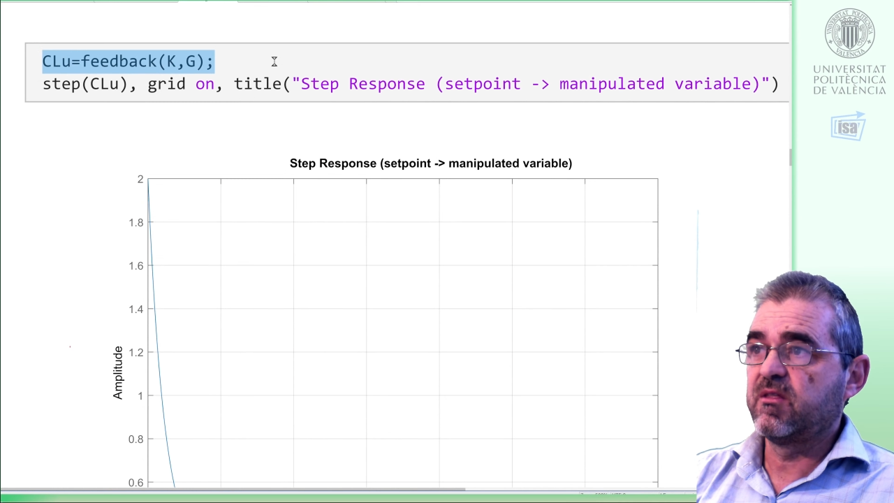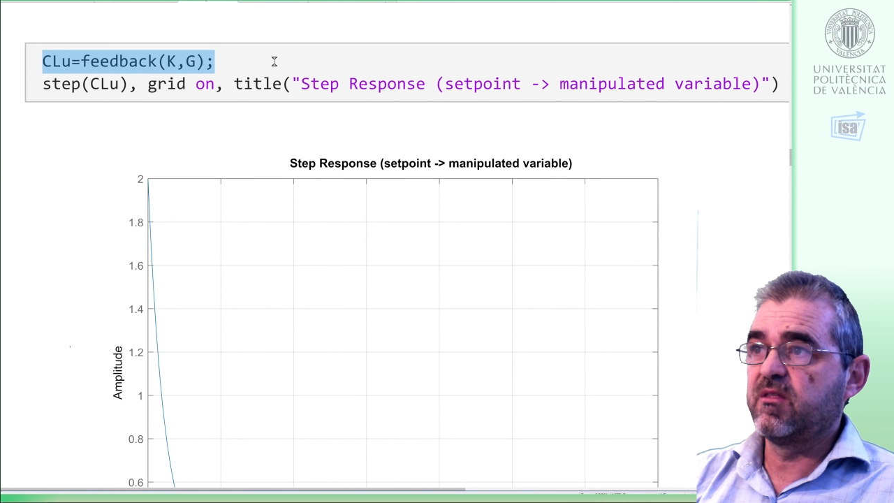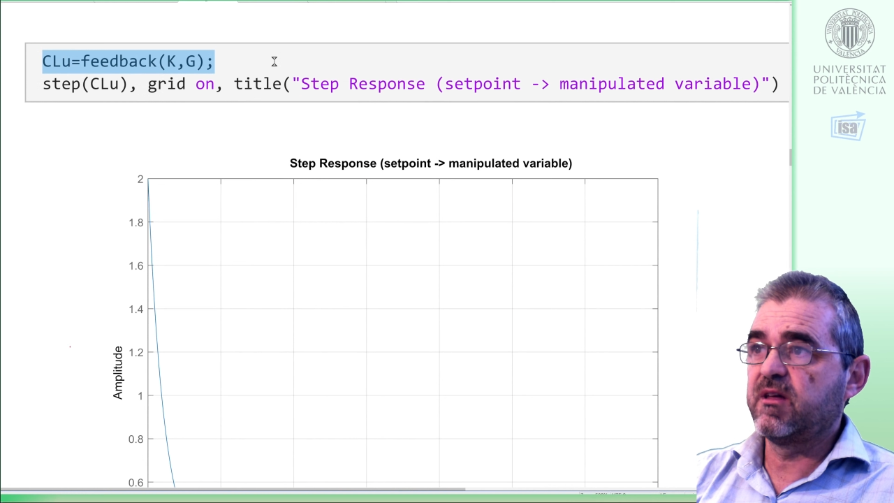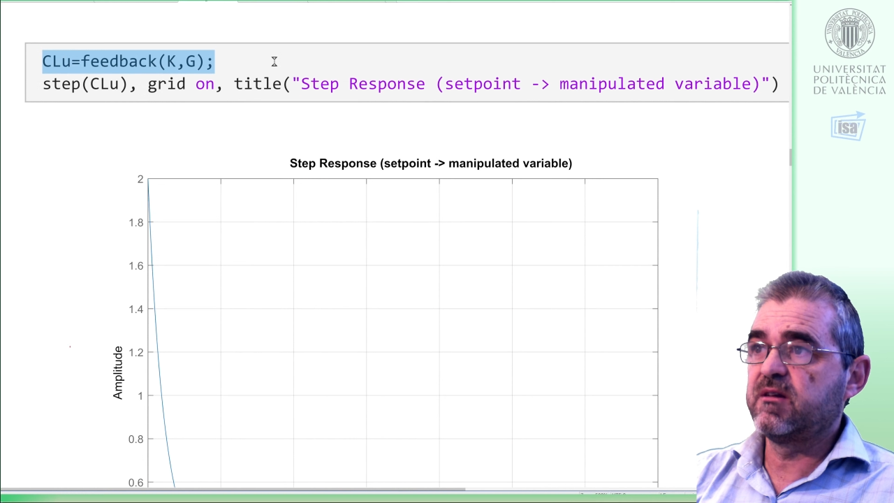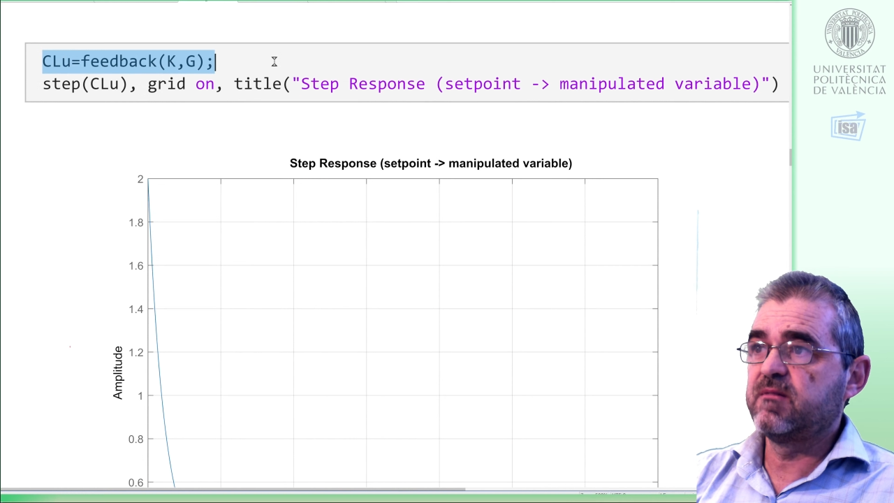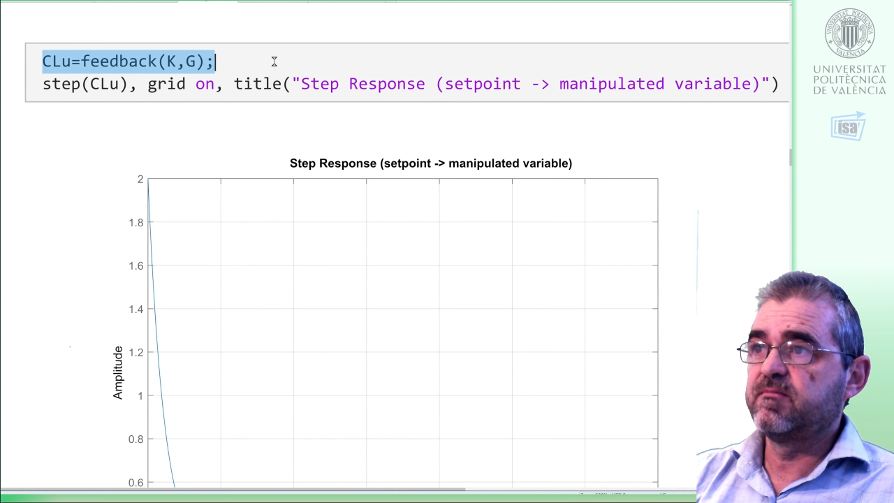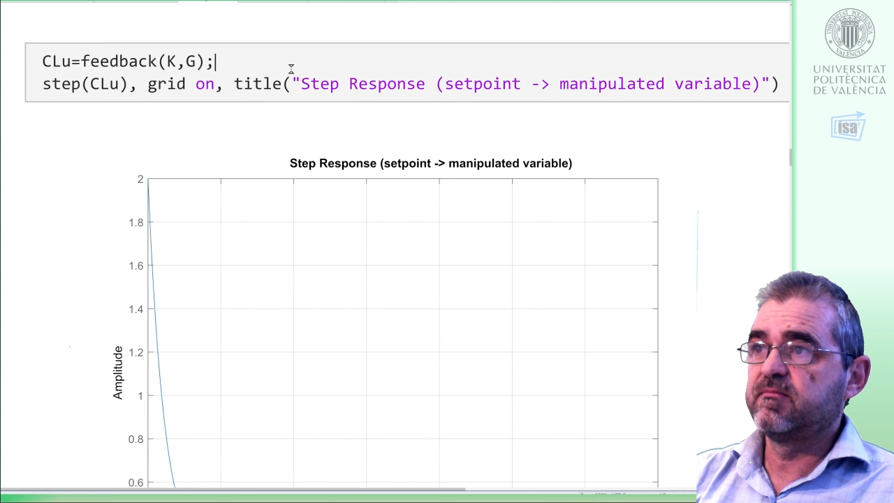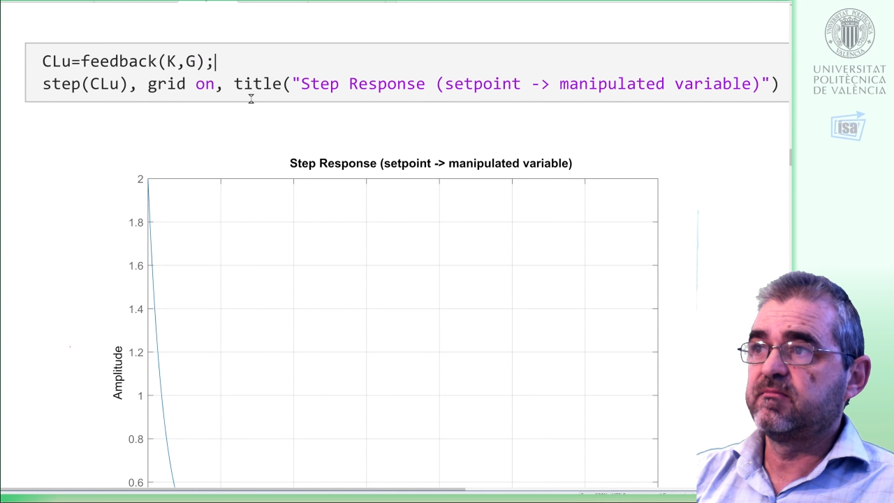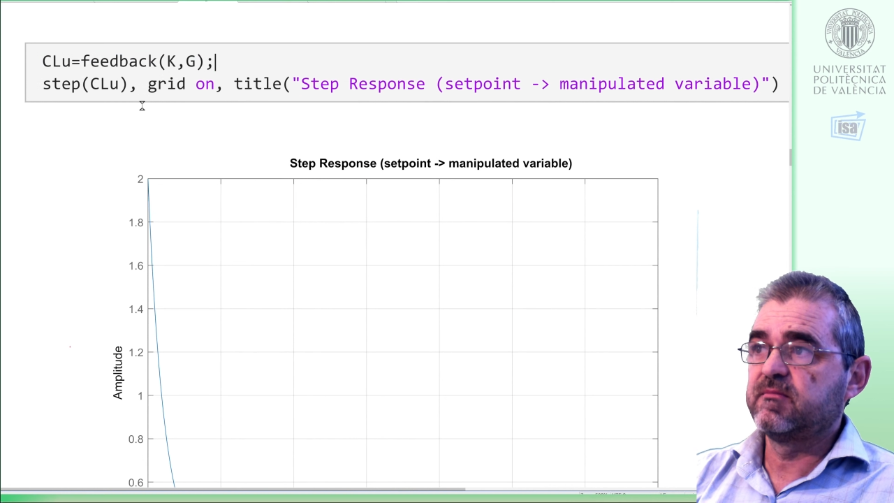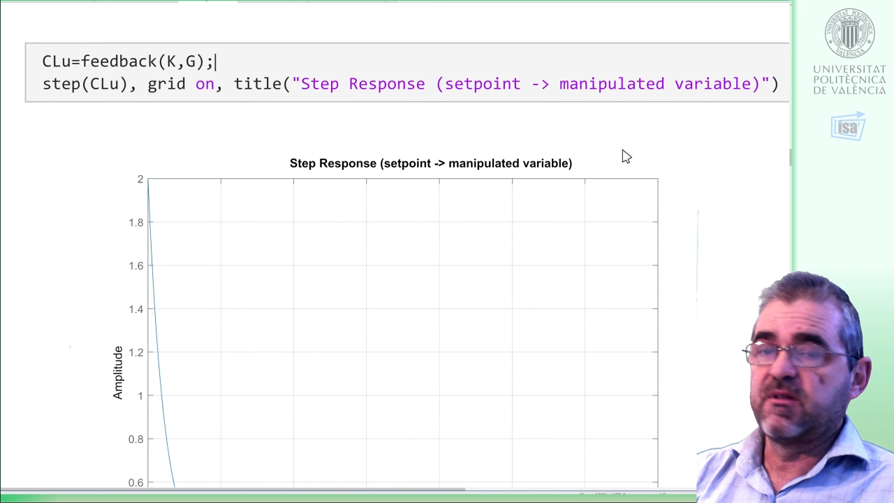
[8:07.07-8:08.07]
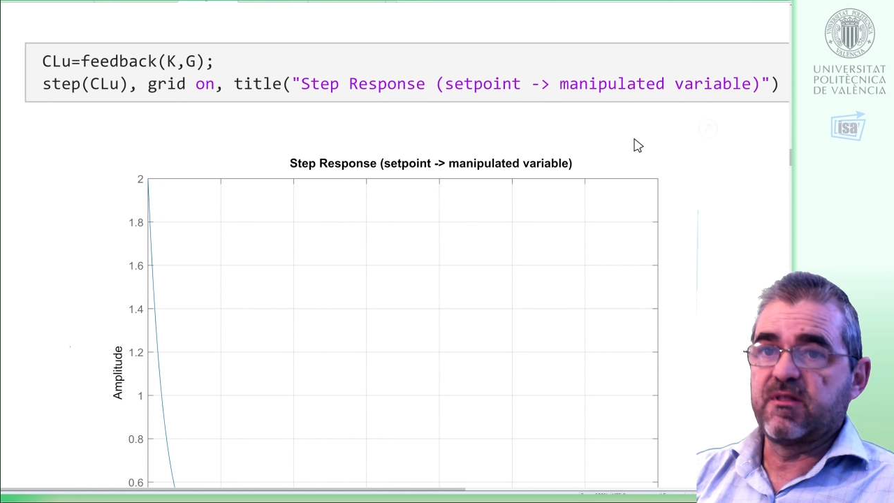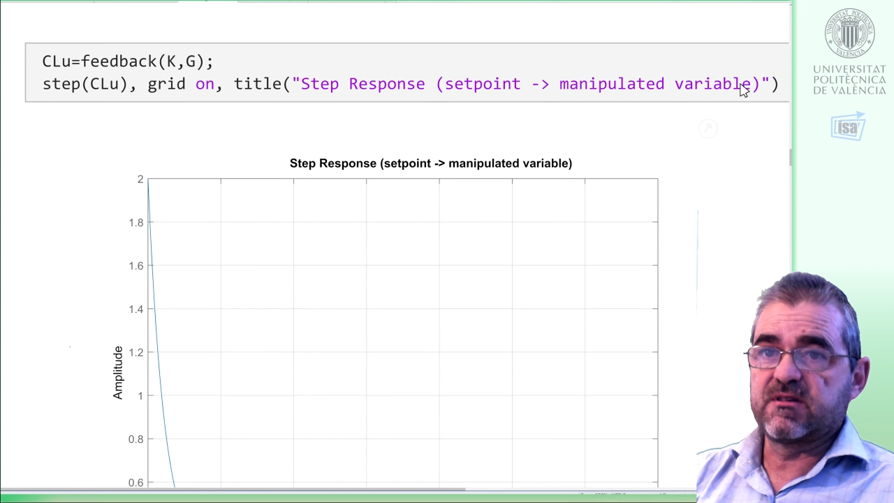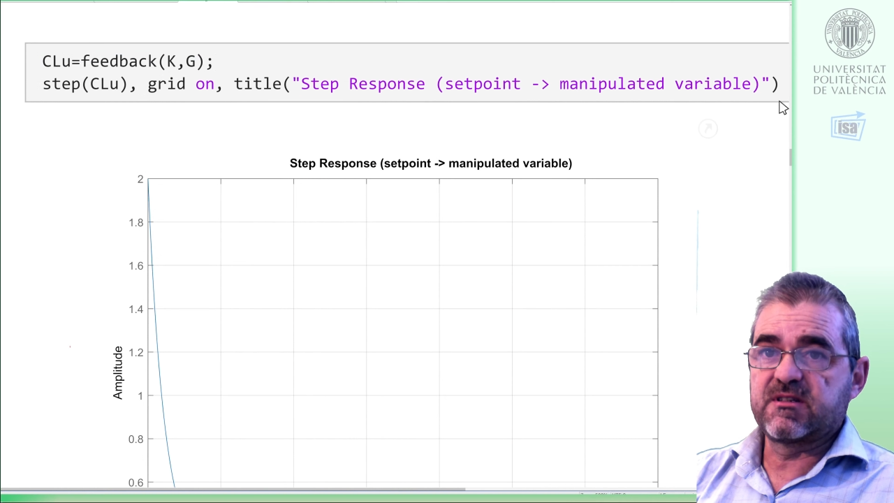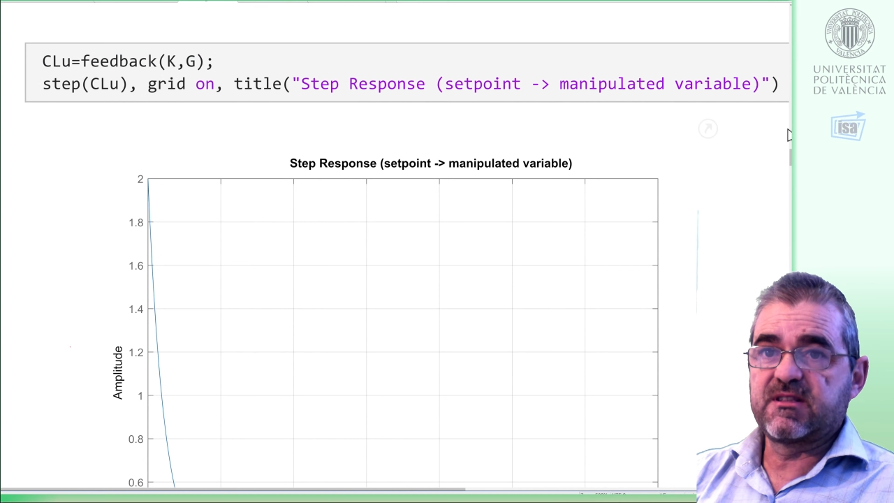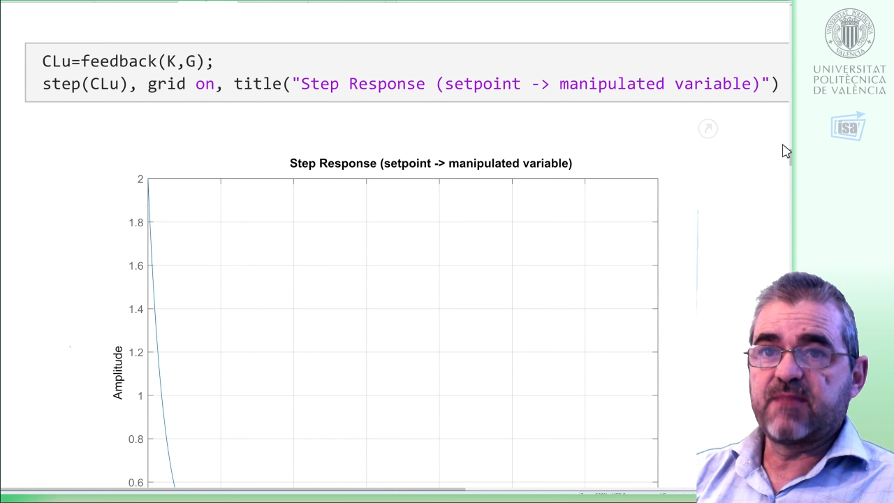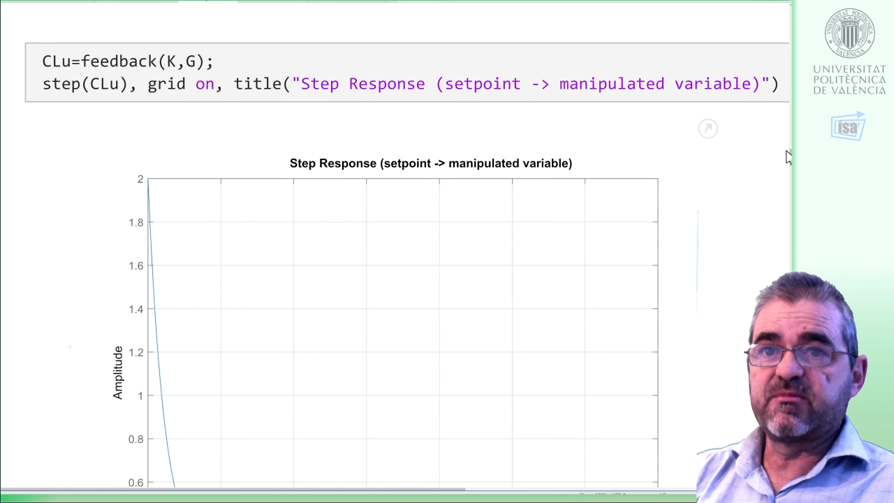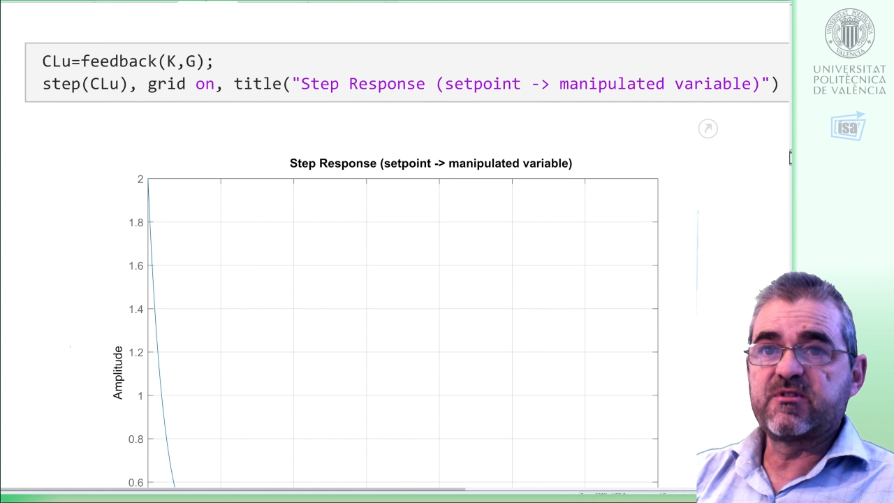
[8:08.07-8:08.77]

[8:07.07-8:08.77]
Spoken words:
then this step